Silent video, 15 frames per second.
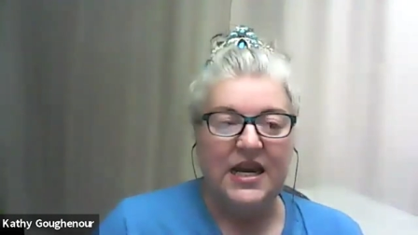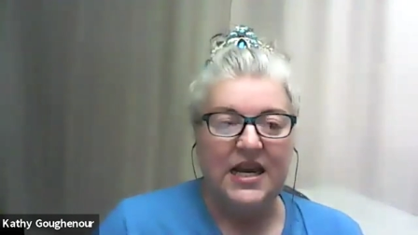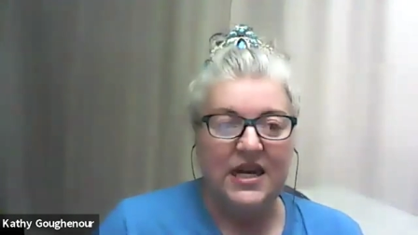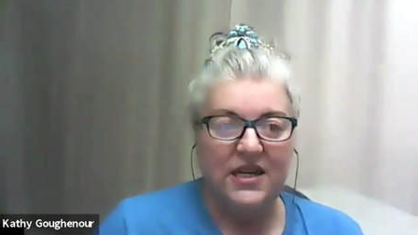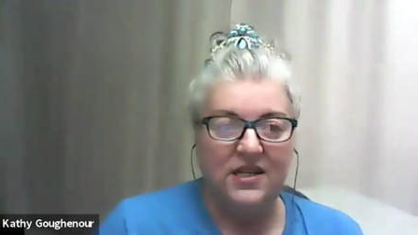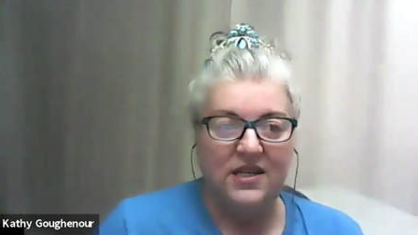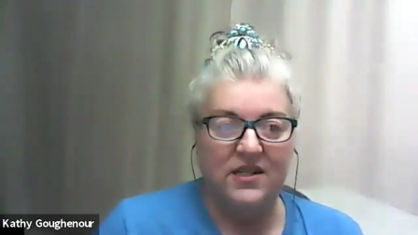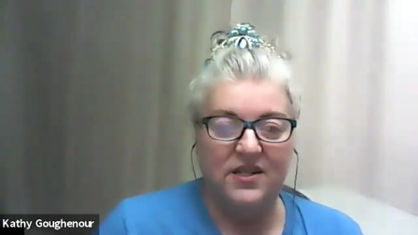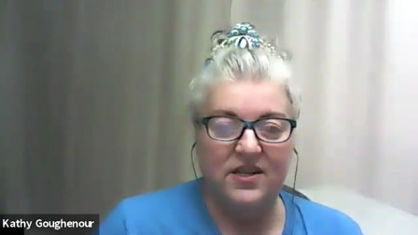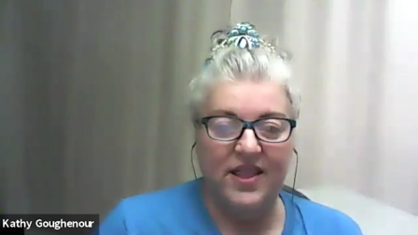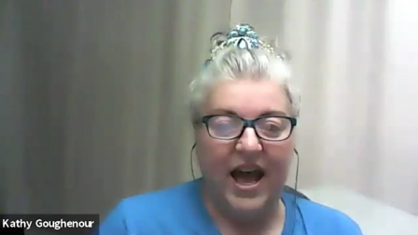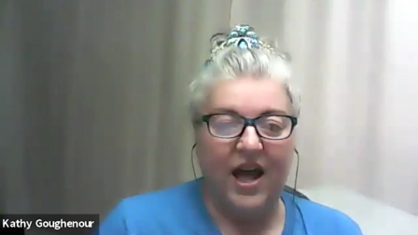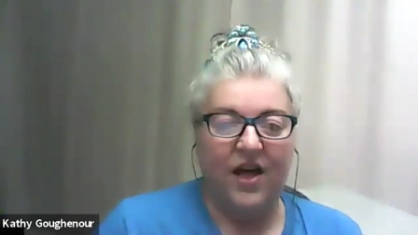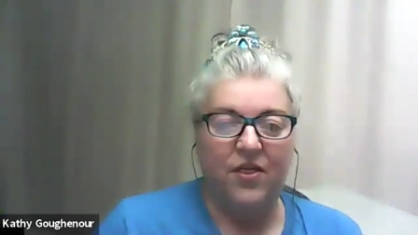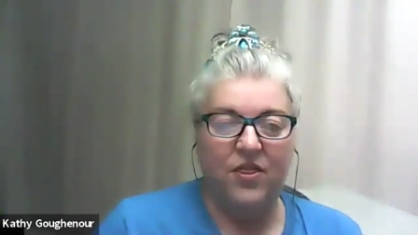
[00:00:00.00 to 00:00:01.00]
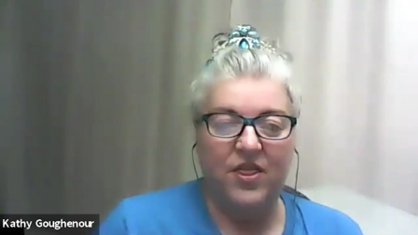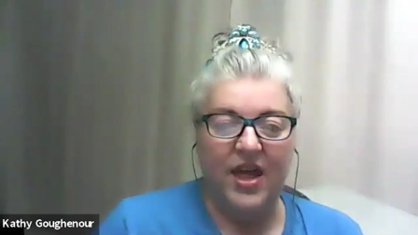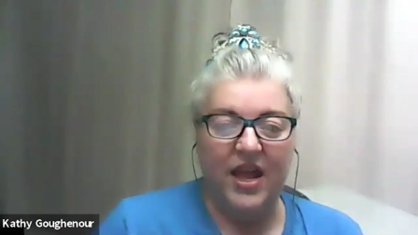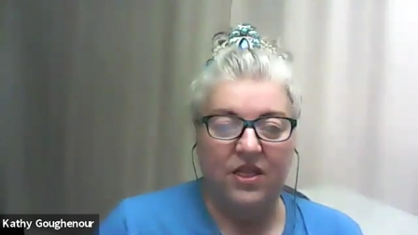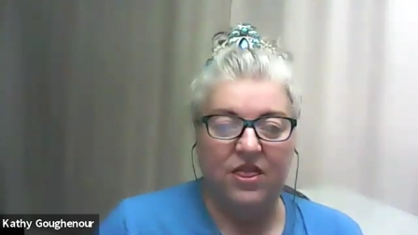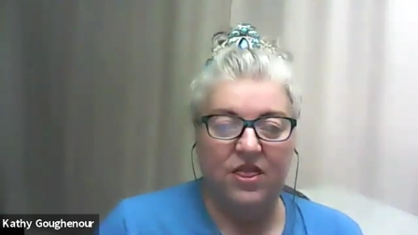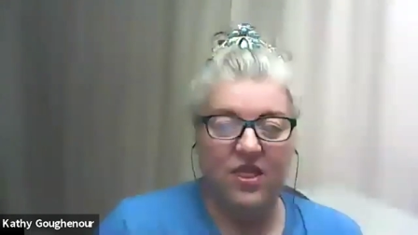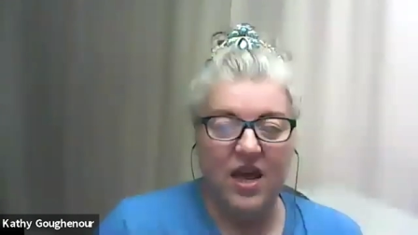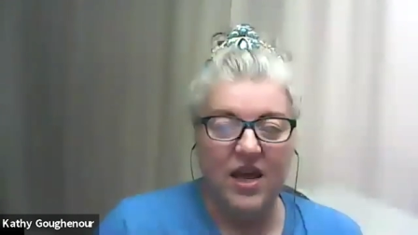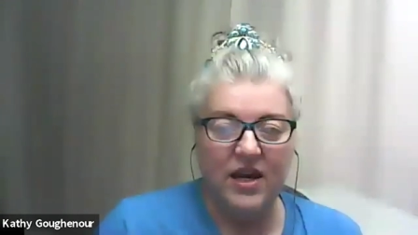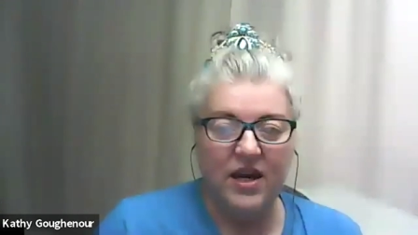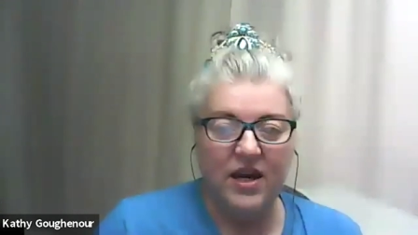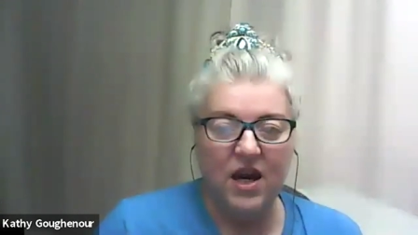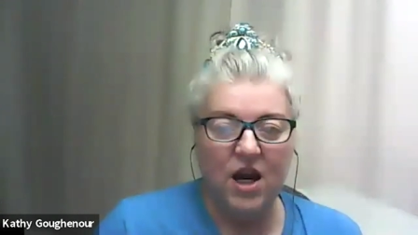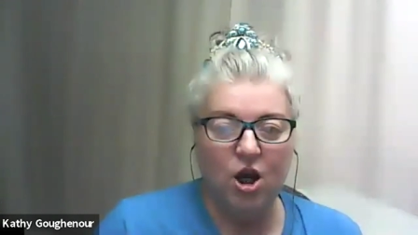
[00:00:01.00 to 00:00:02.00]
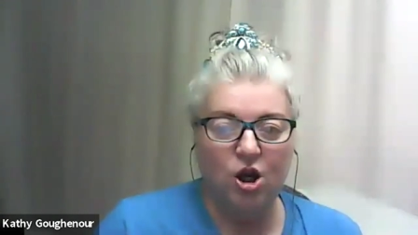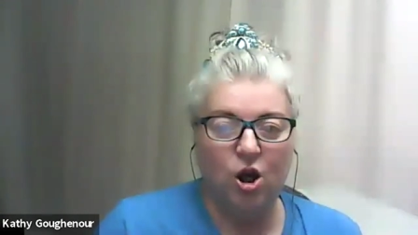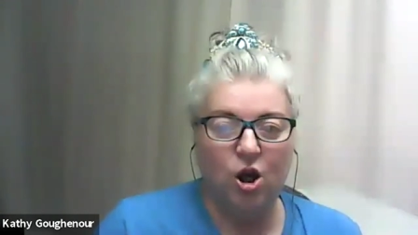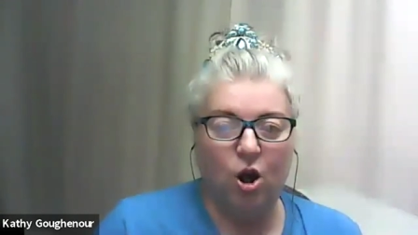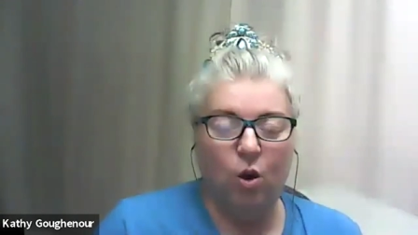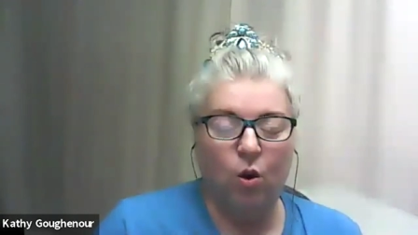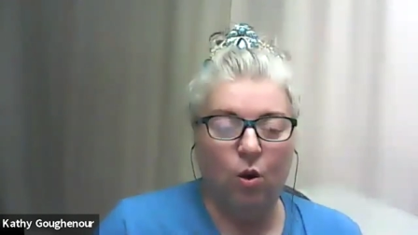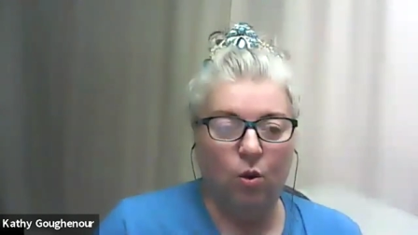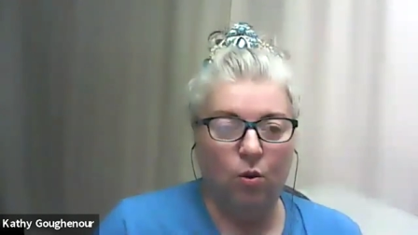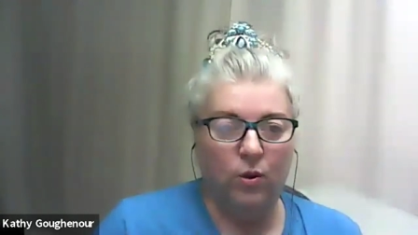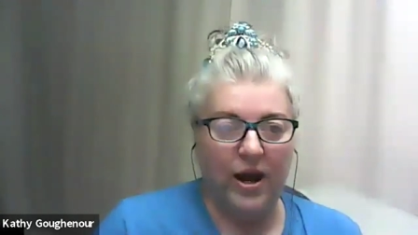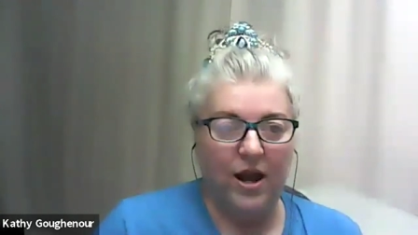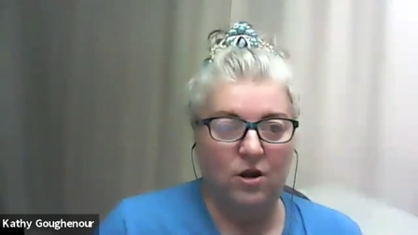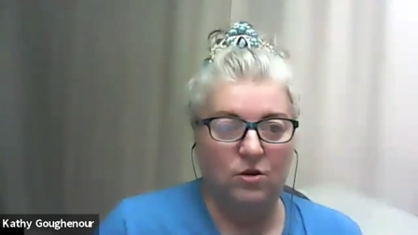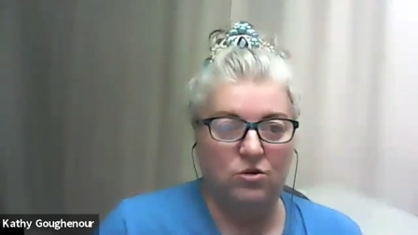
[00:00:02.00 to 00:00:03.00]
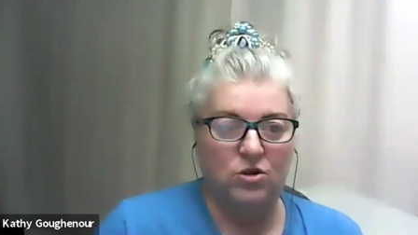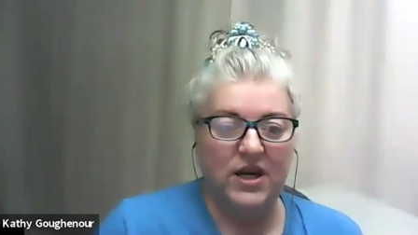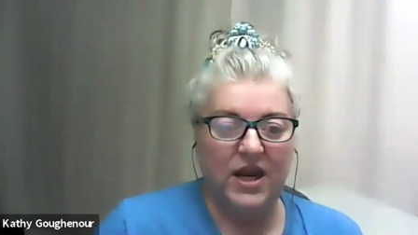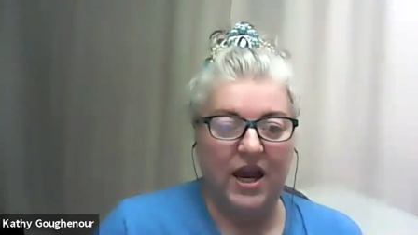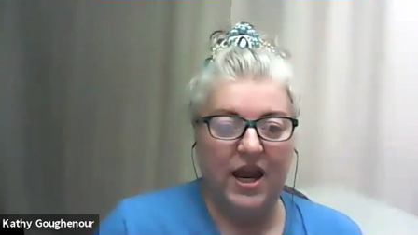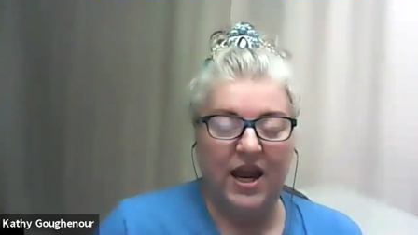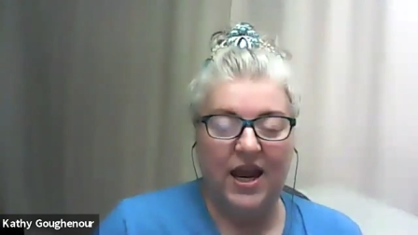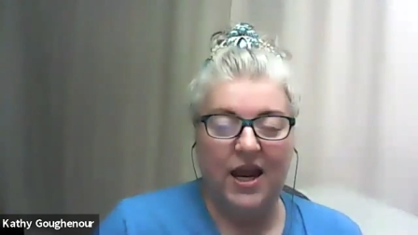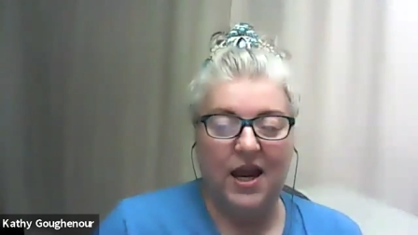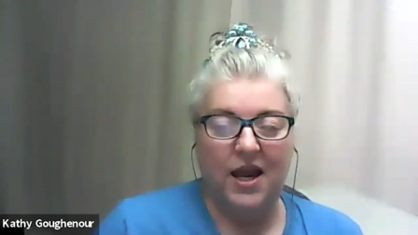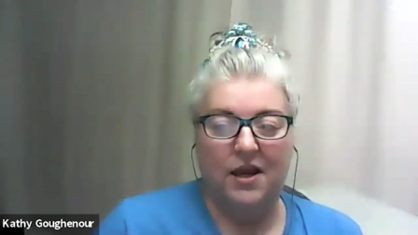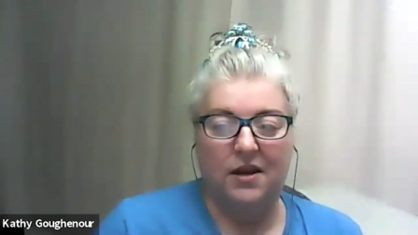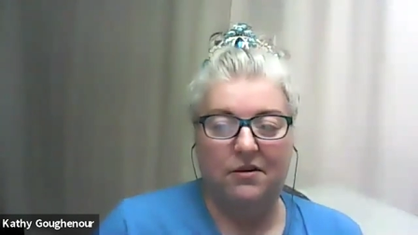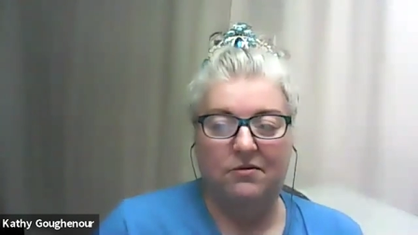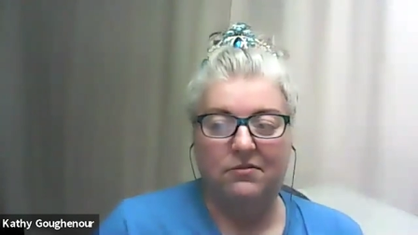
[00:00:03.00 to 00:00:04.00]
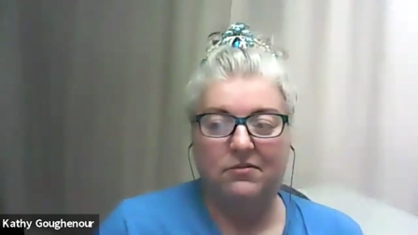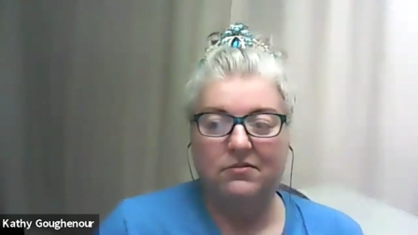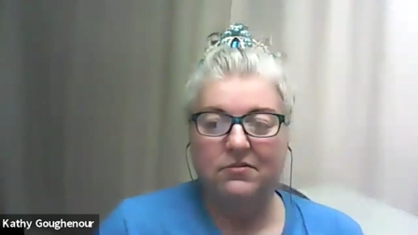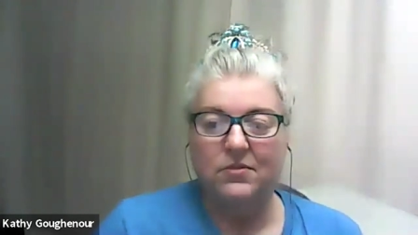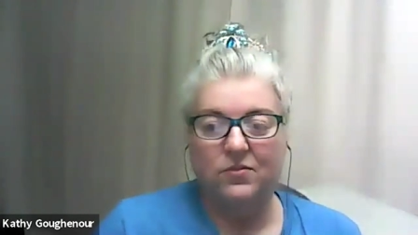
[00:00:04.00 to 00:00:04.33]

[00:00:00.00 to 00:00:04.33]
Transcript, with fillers: is that they then go around and